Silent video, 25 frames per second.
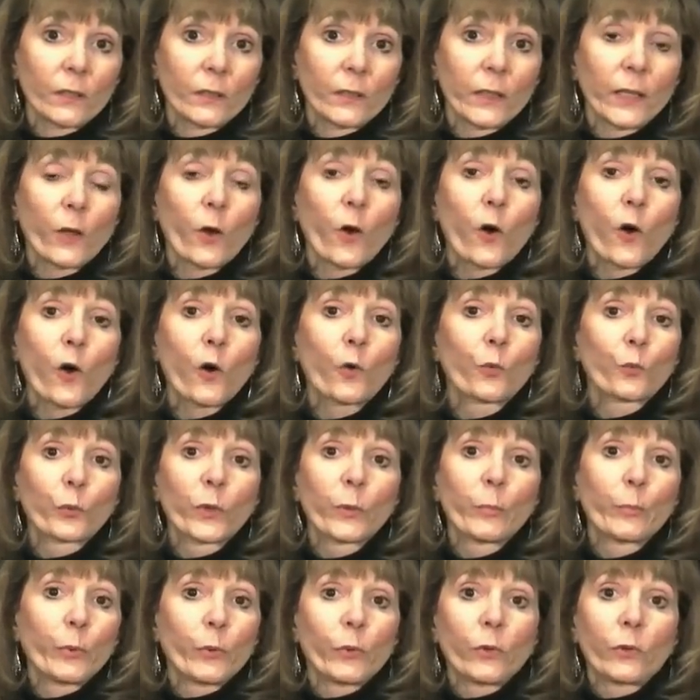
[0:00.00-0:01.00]
They all
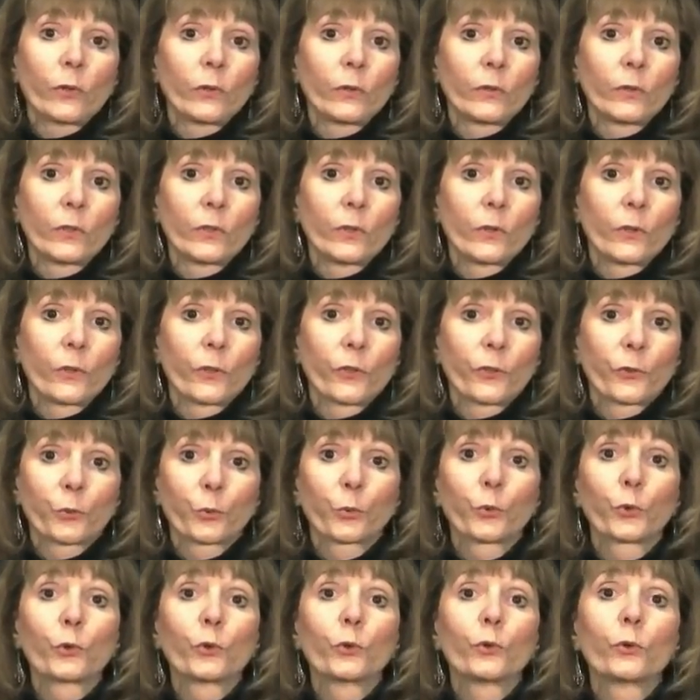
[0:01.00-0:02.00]
ripple
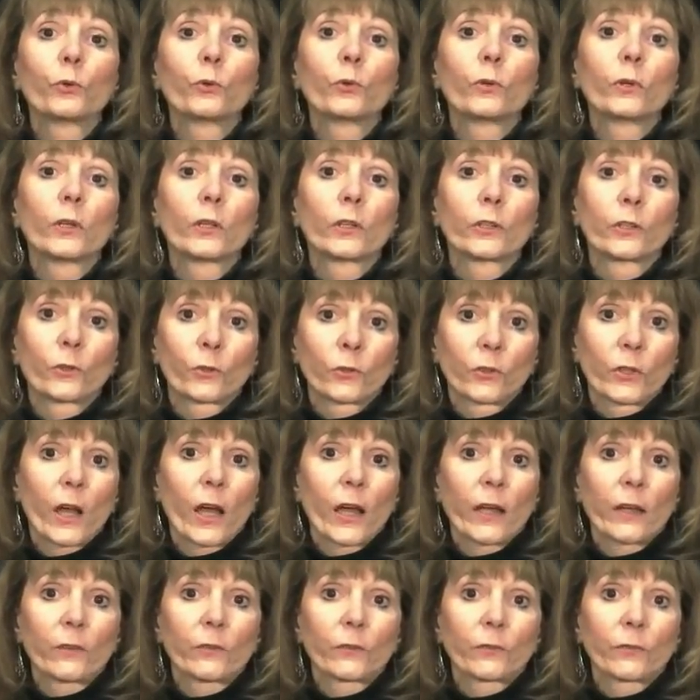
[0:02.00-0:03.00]
through your
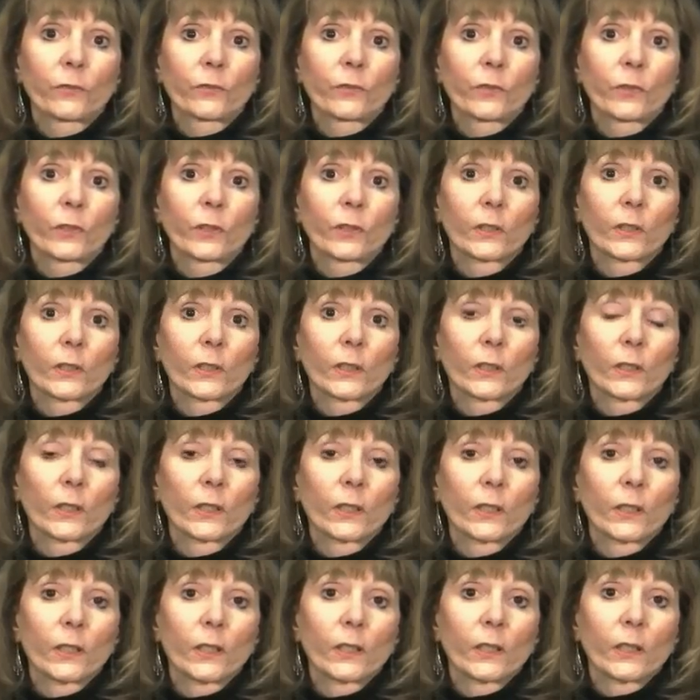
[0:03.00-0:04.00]
life.
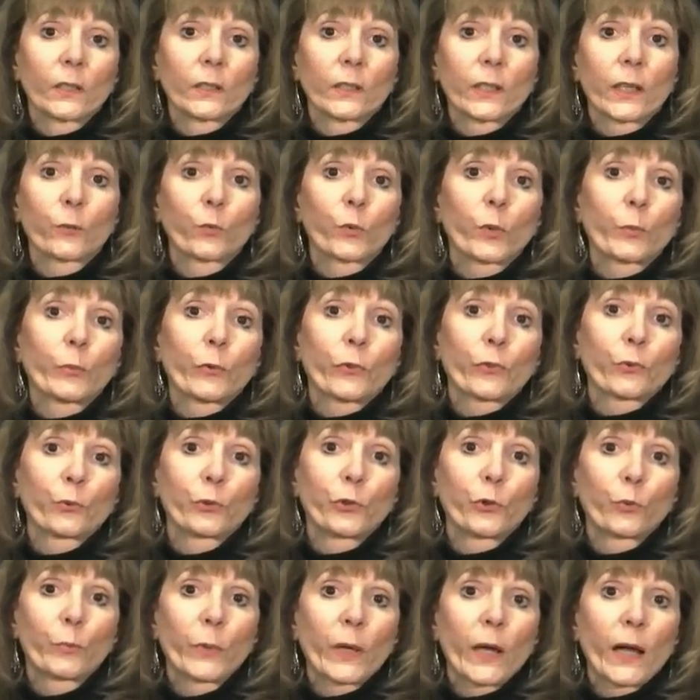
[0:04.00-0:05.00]
They ripple
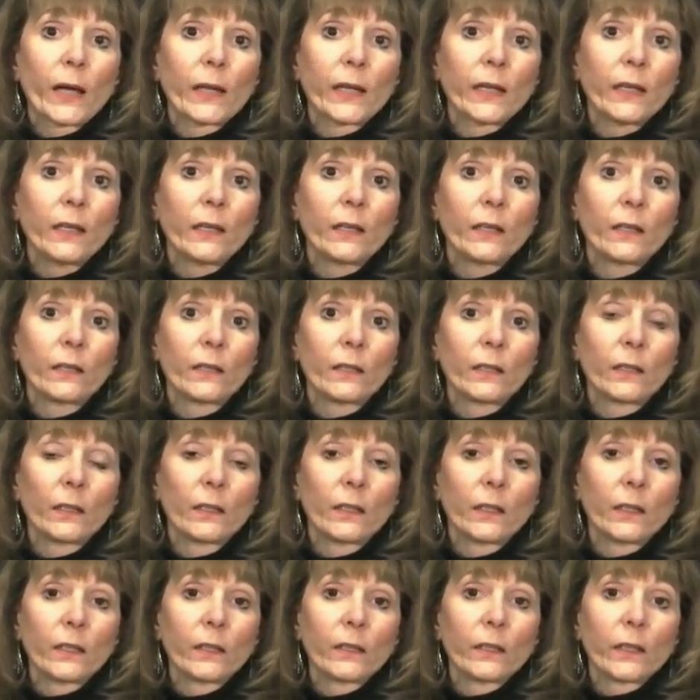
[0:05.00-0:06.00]
through your body,
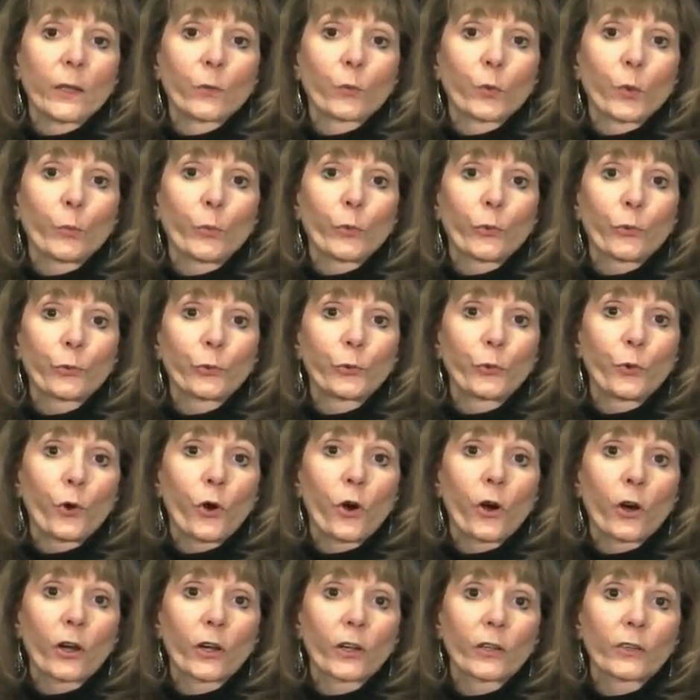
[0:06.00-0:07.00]
they ripple through your
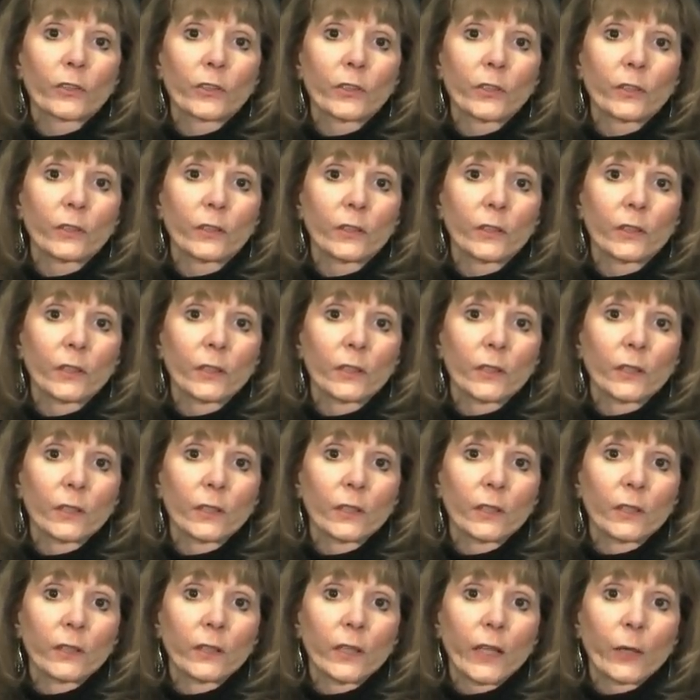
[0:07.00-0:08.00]
heart,
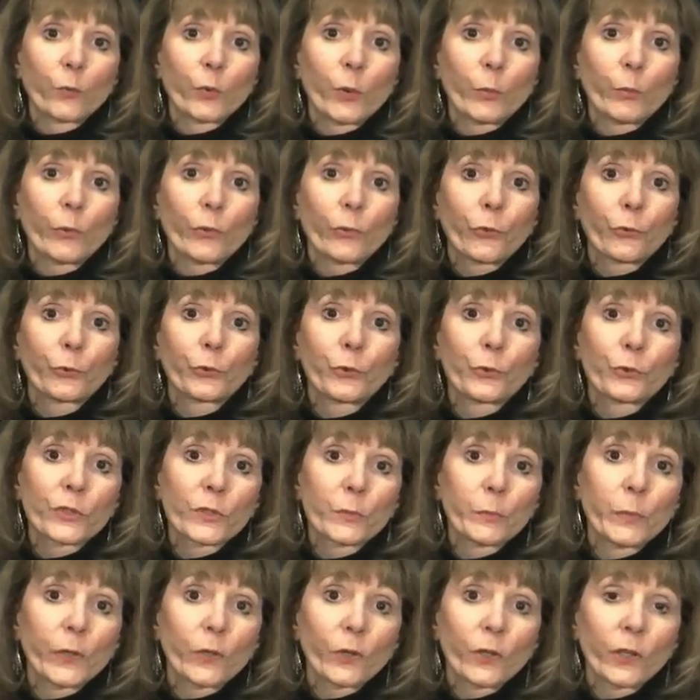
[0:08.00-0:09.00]
they ripple through your
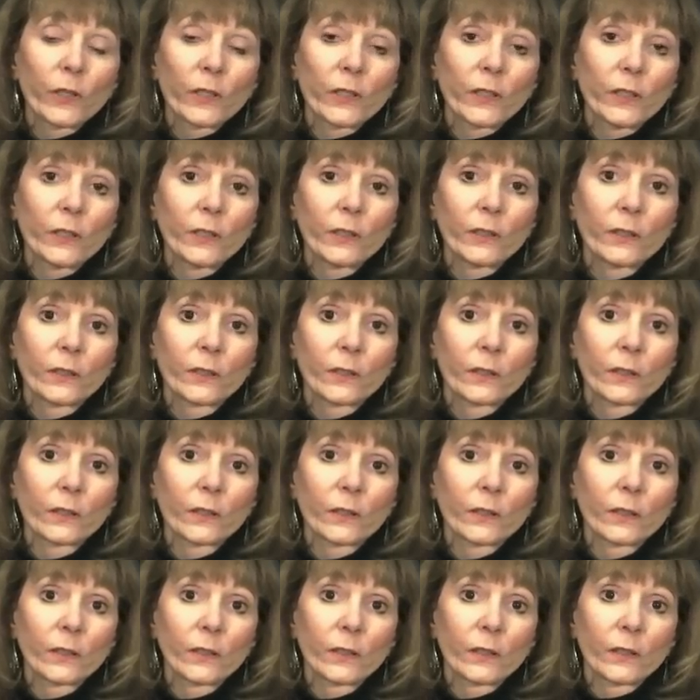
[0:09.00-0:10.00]
spirit,
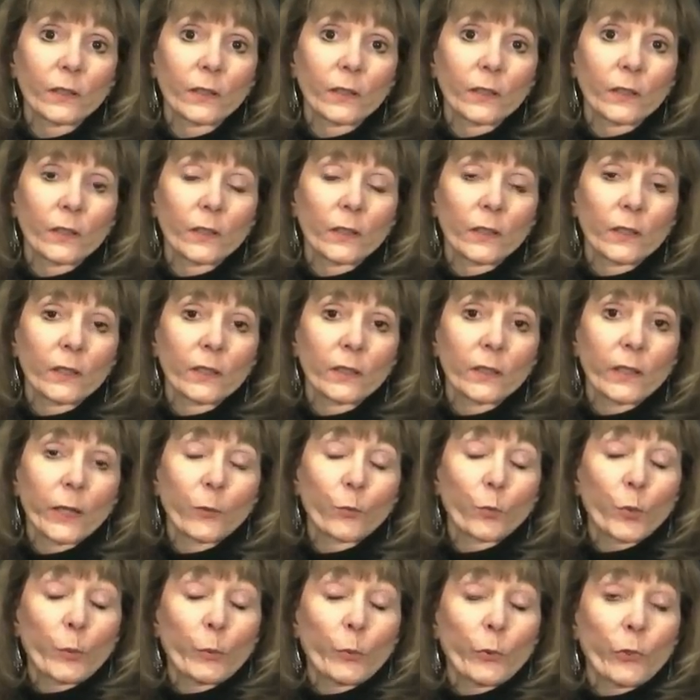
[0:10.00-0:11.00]
they
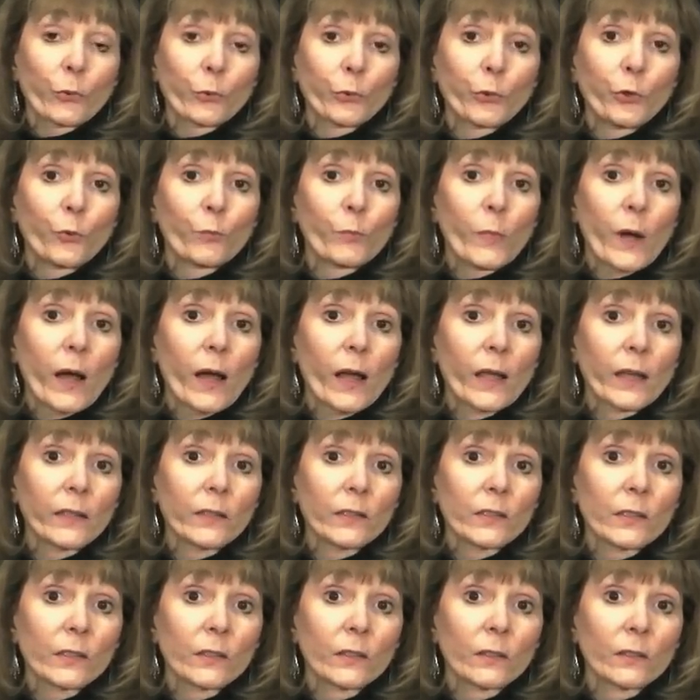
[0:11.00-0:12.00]
ripple through your
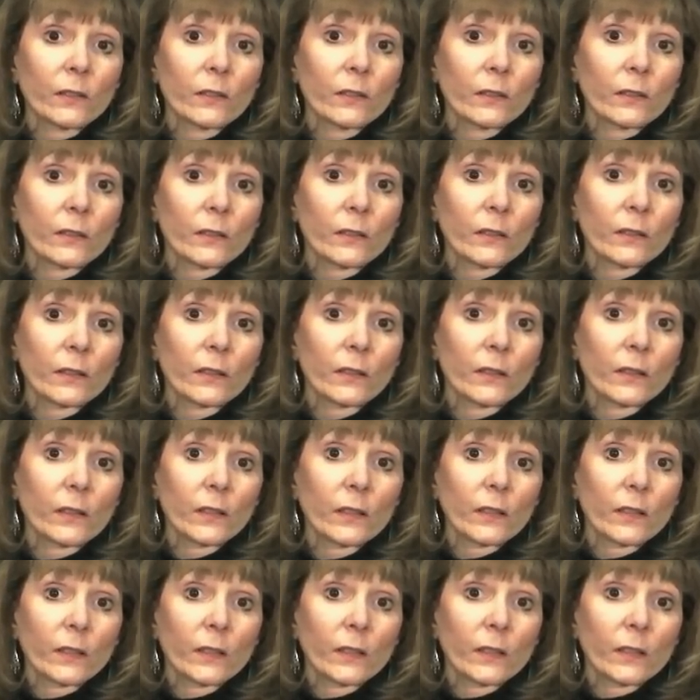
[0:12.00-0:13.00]
mind,
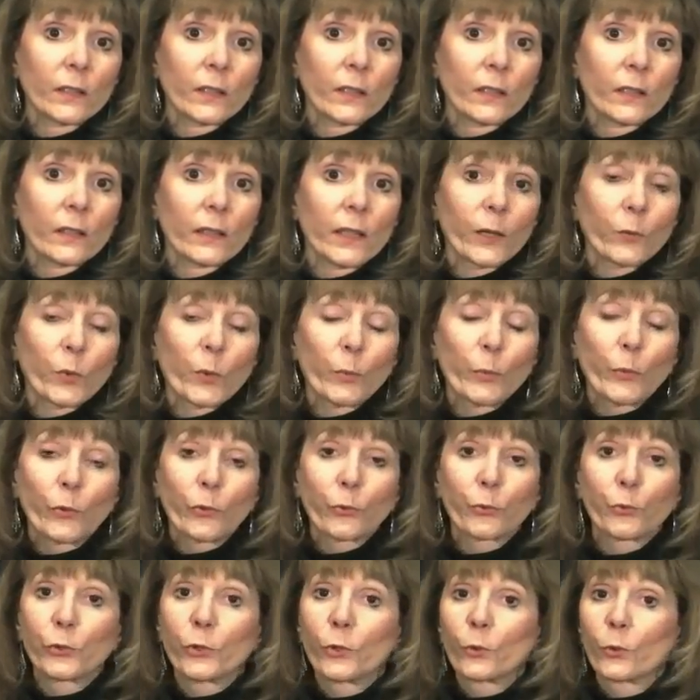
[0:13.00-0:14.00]
they ripple
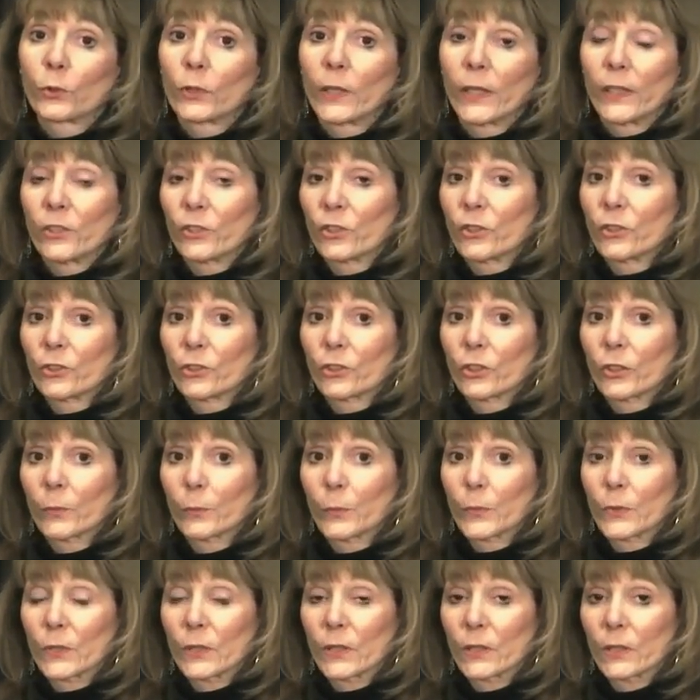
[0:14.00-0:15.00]
through your
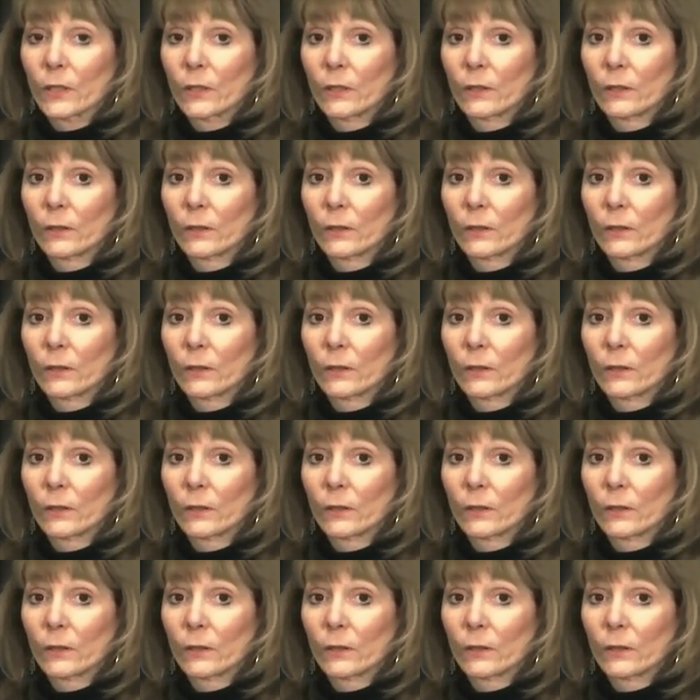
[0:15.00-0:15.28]
relationships.